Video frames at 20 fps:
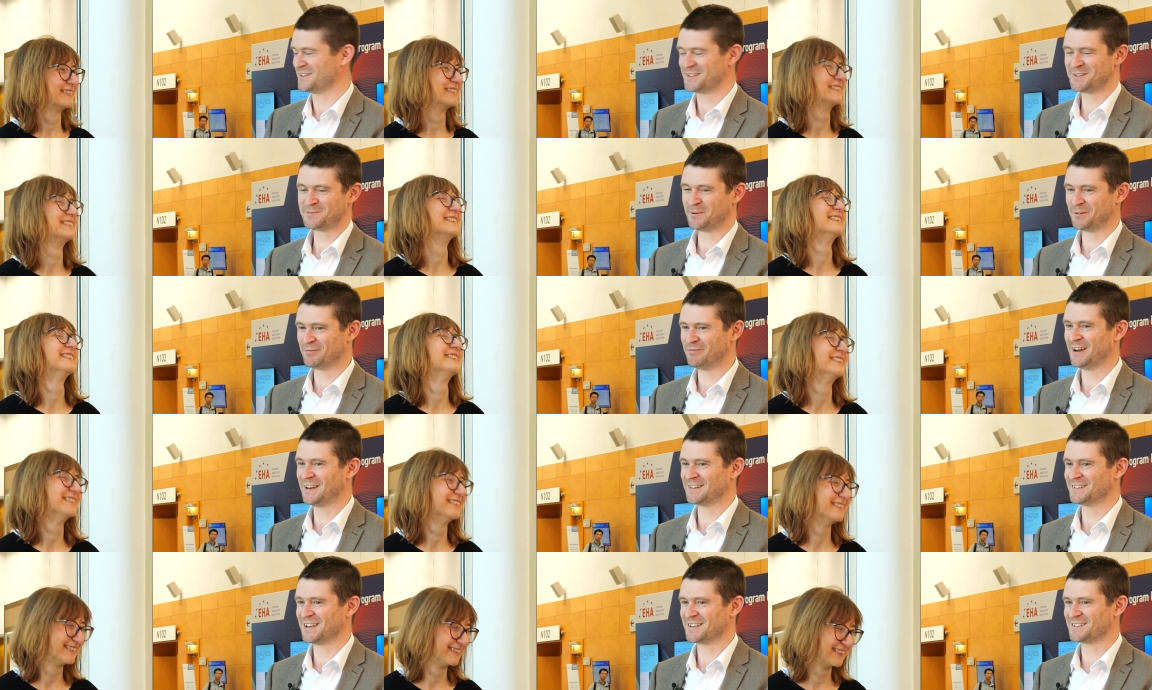Speaker 1: and it's been
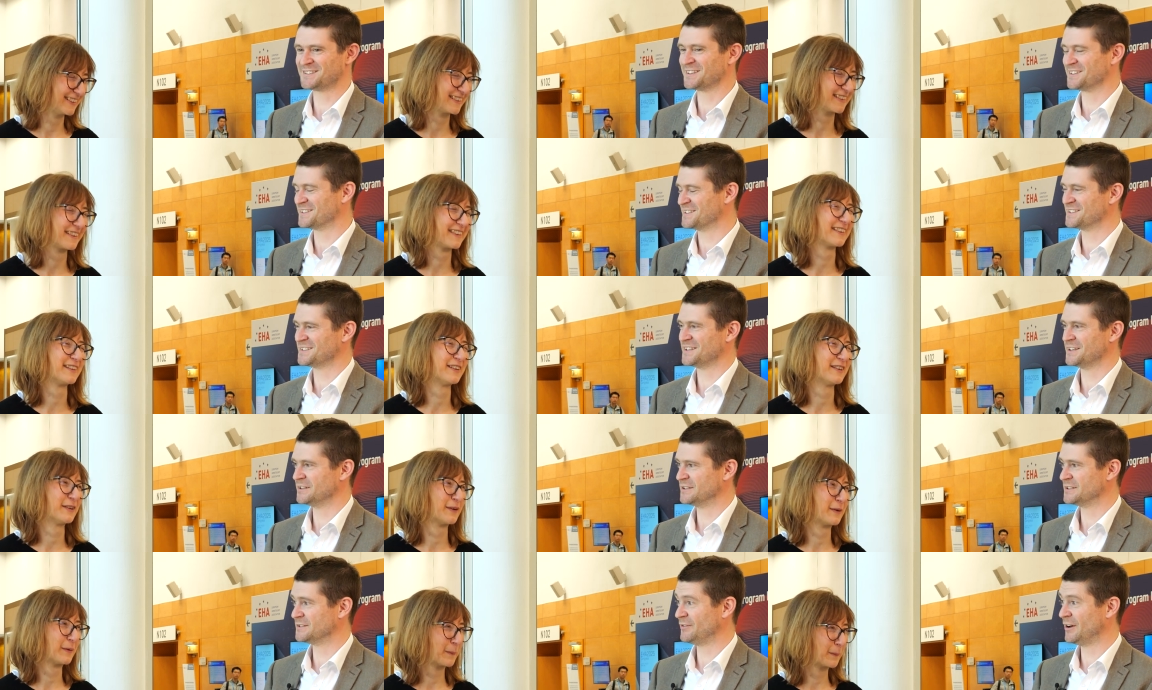fantastic to
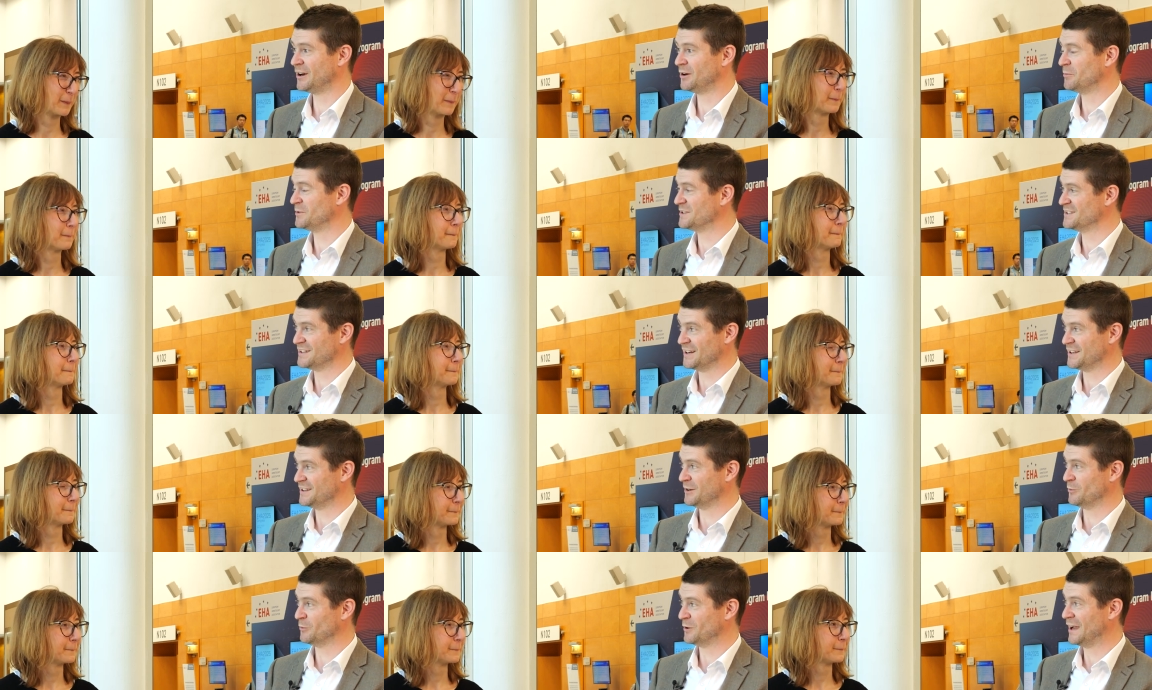see the developments.
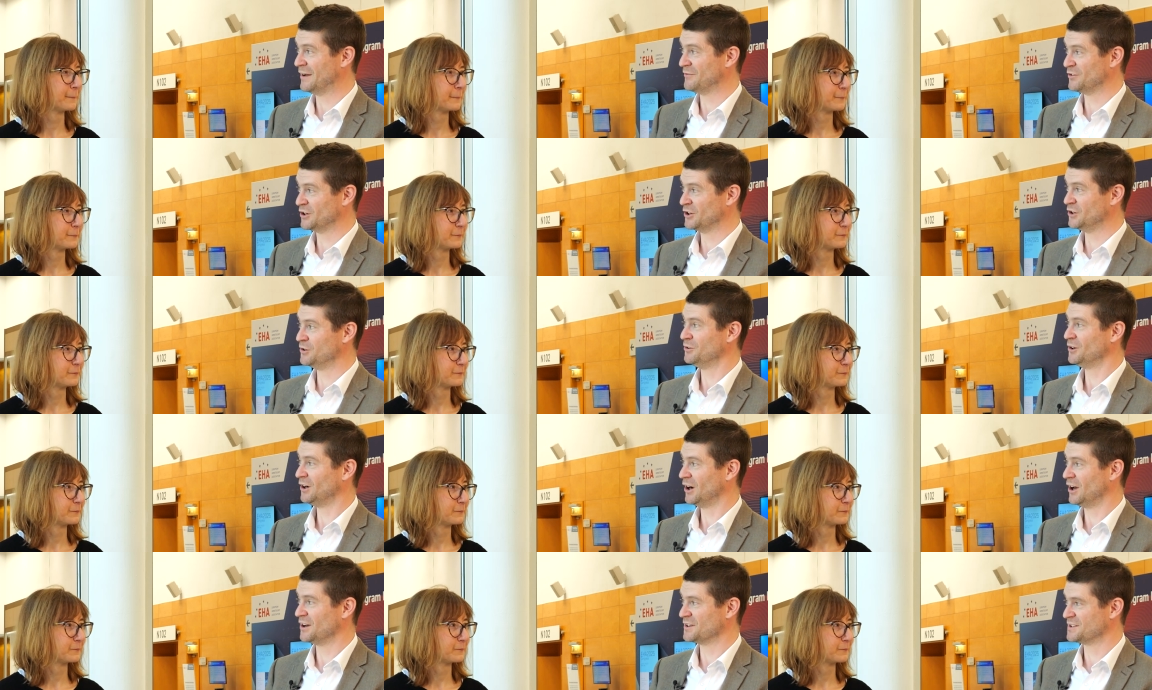And I think we have a
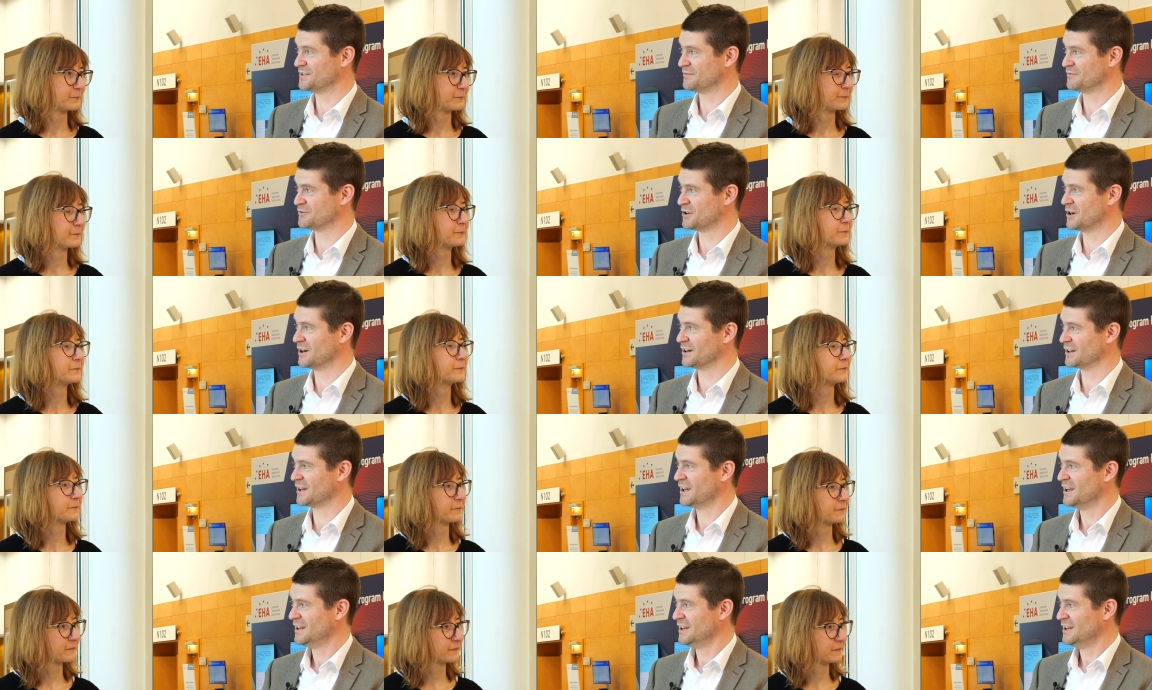new class of
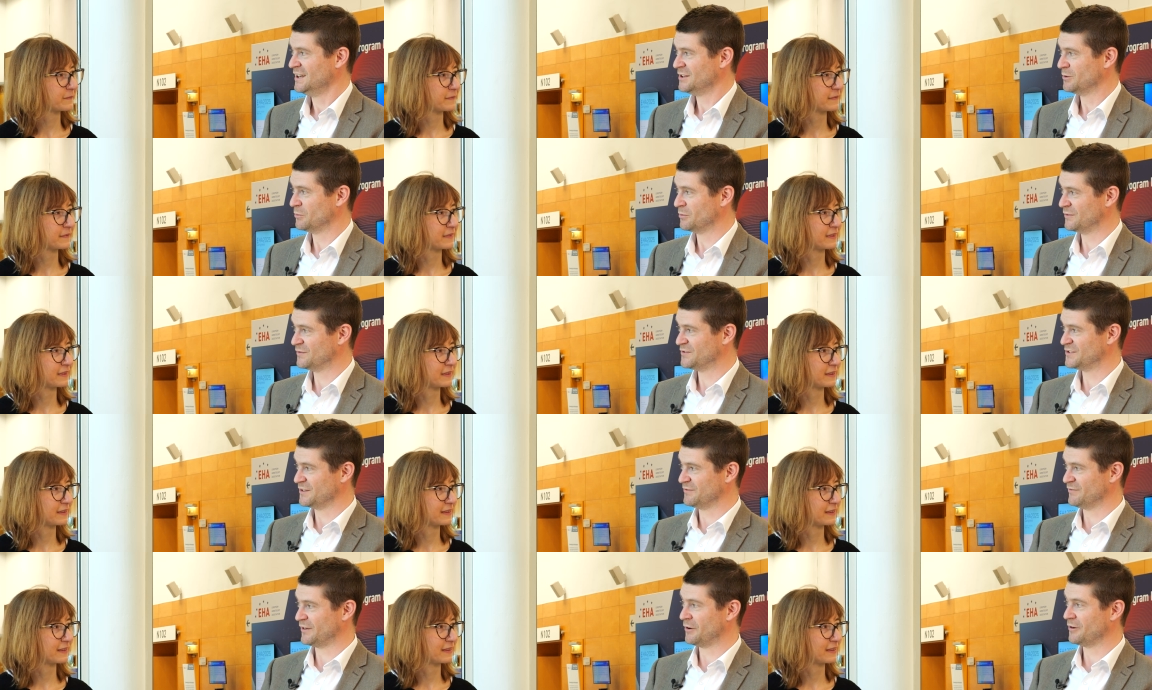drug that we've
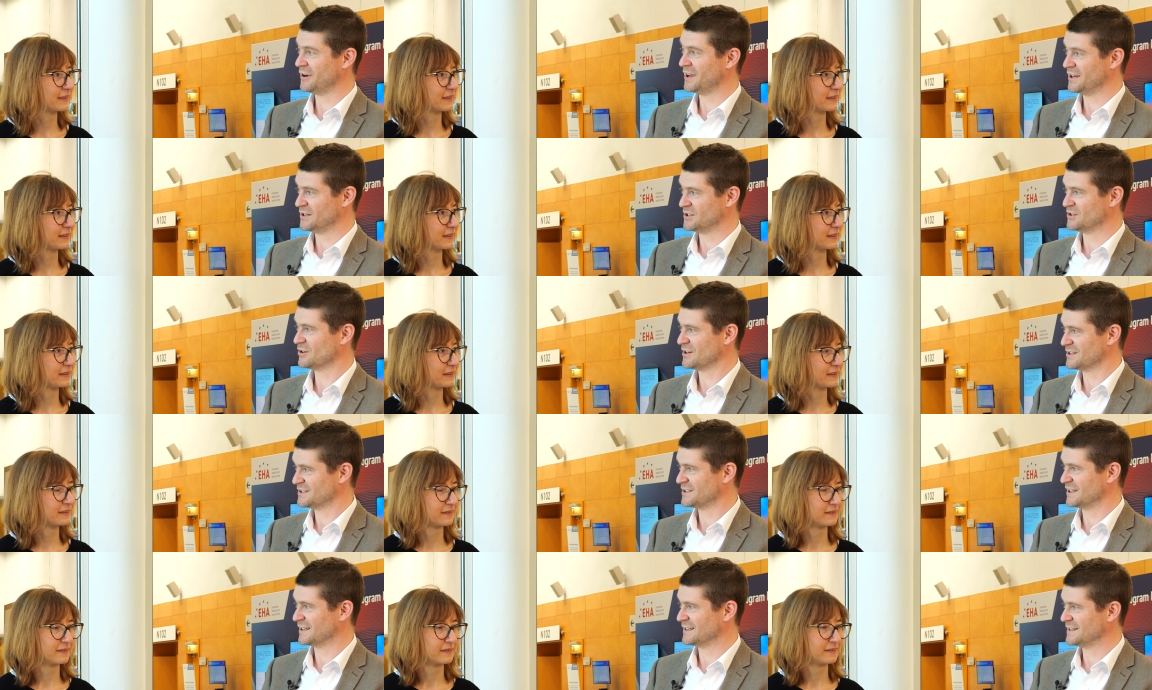seen very
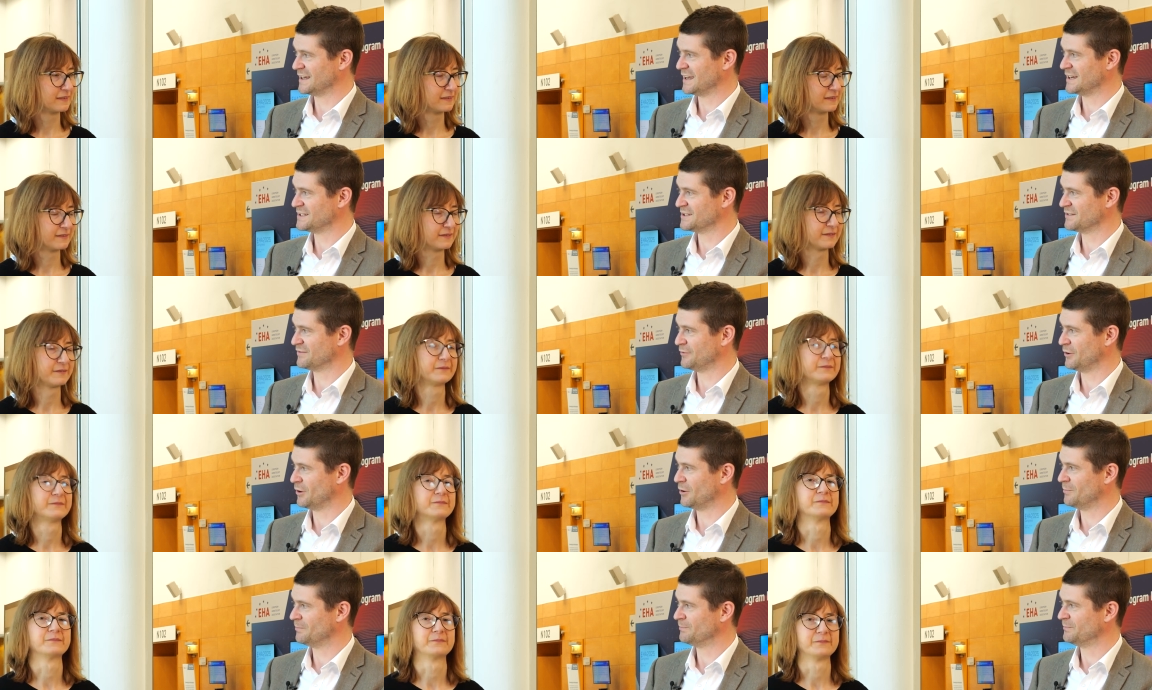interesting data
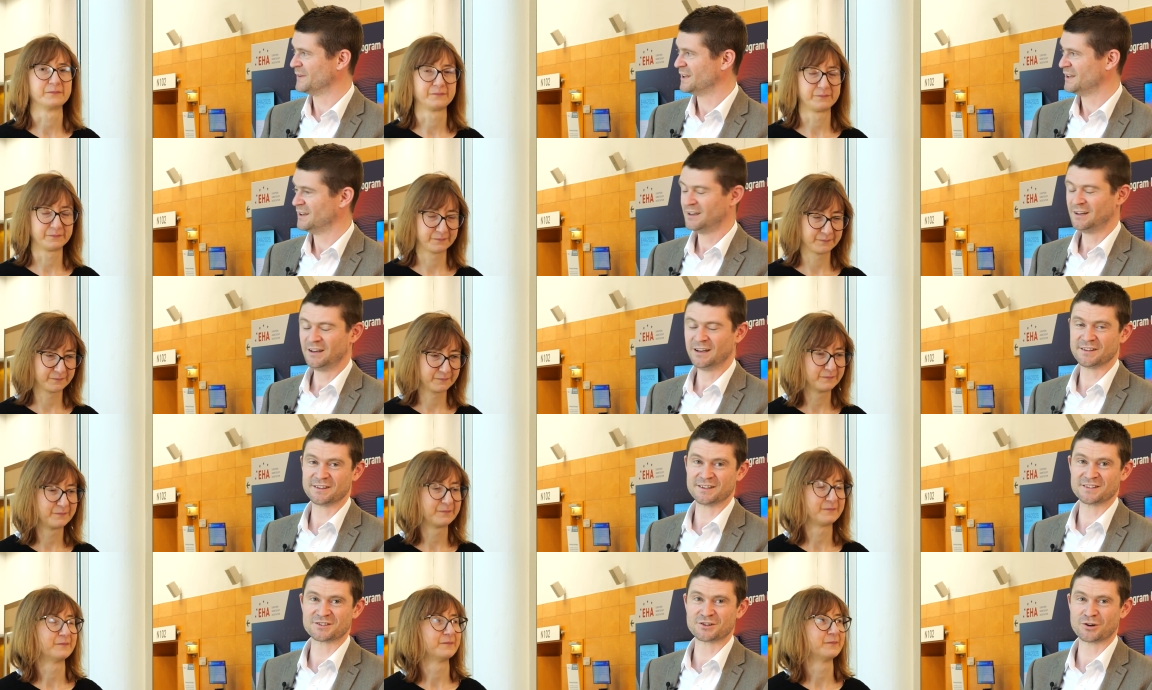from
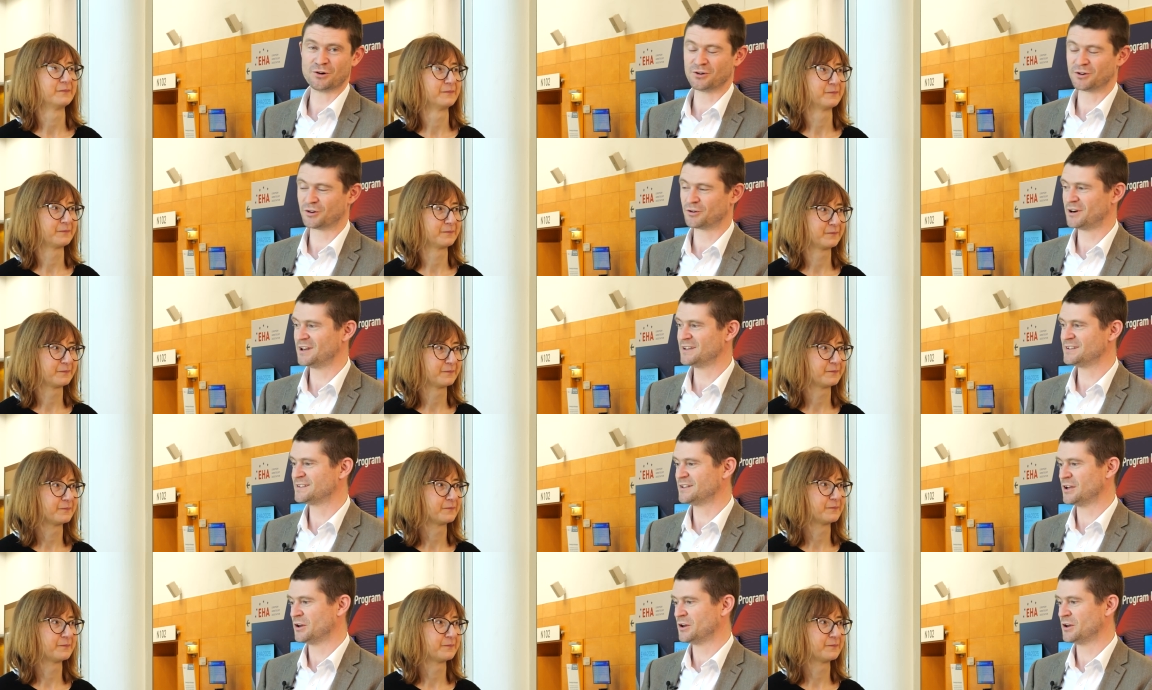at this Congress.